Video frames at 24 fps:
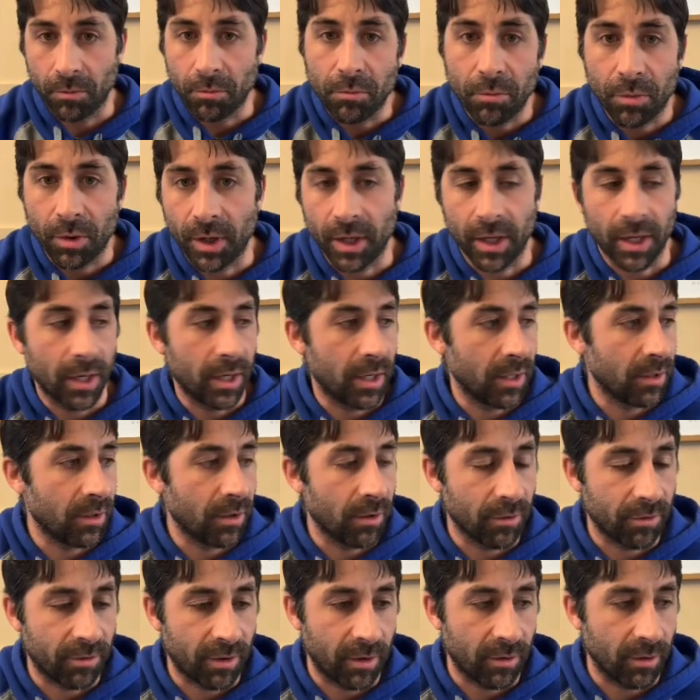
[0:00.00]
putting it into your
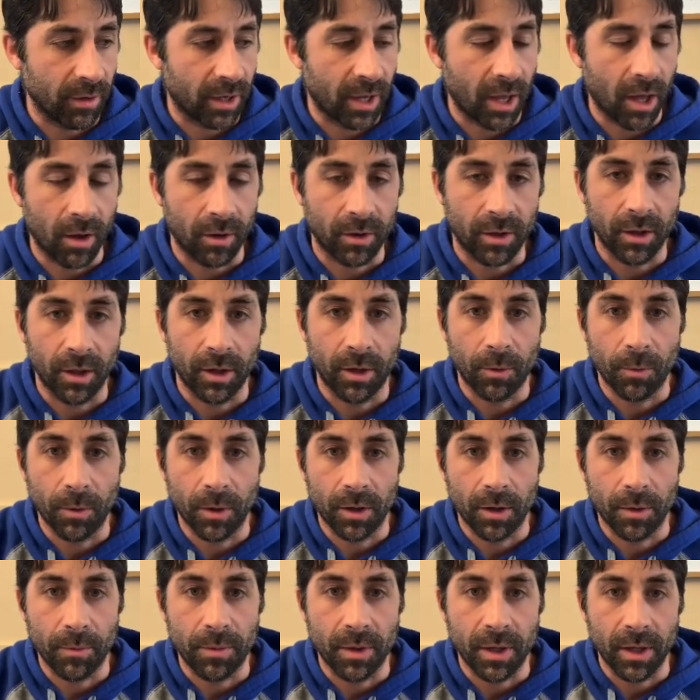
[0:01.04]
favorite calculator,
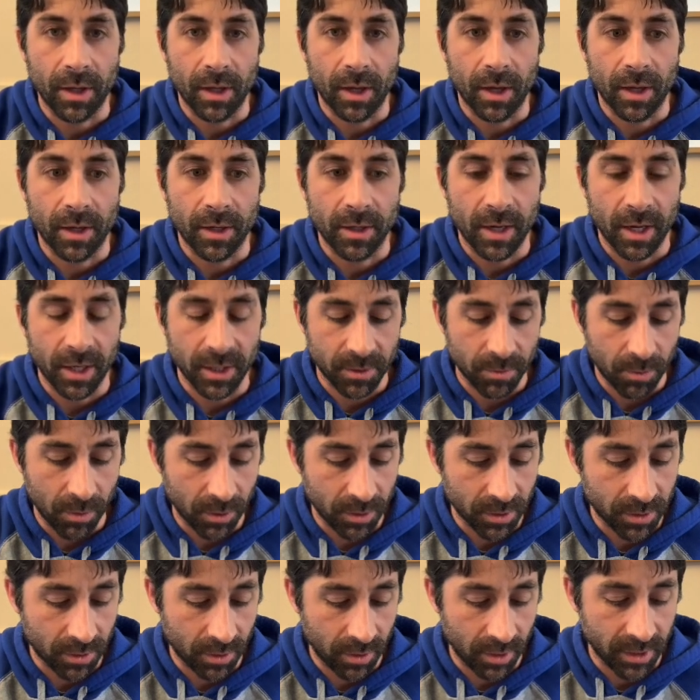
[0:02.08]
whether it be a
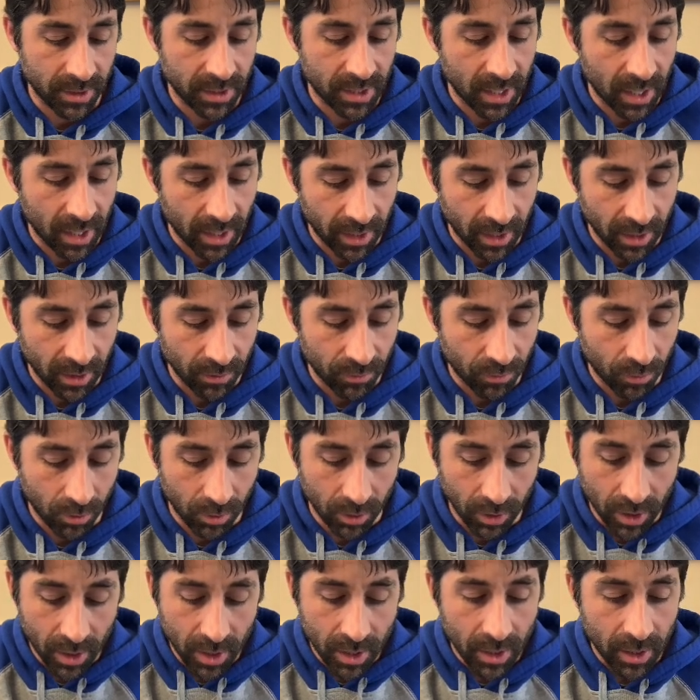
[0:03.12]
Desmos or a TI-84.
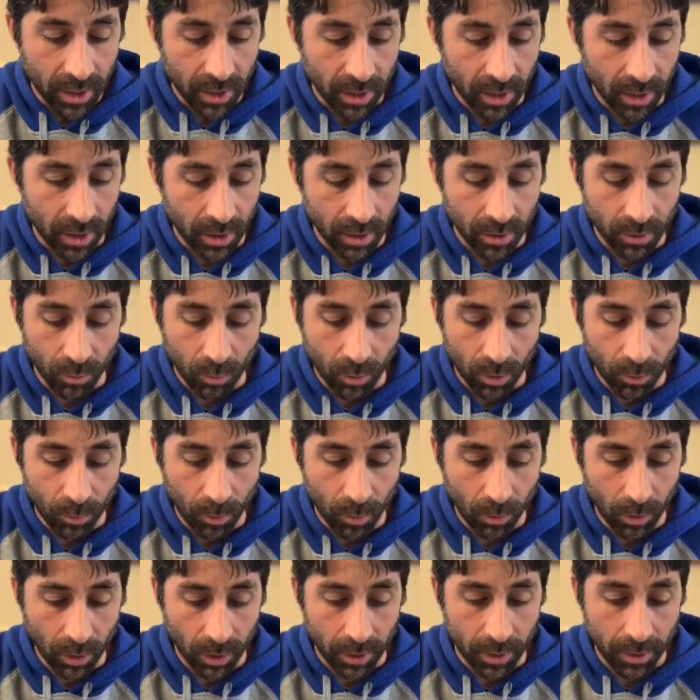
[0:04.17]
Either one will
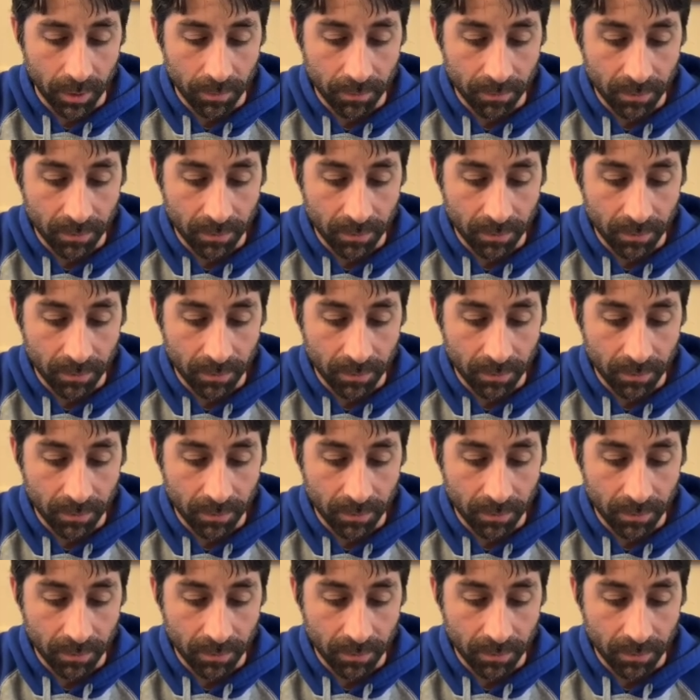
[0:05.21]
work.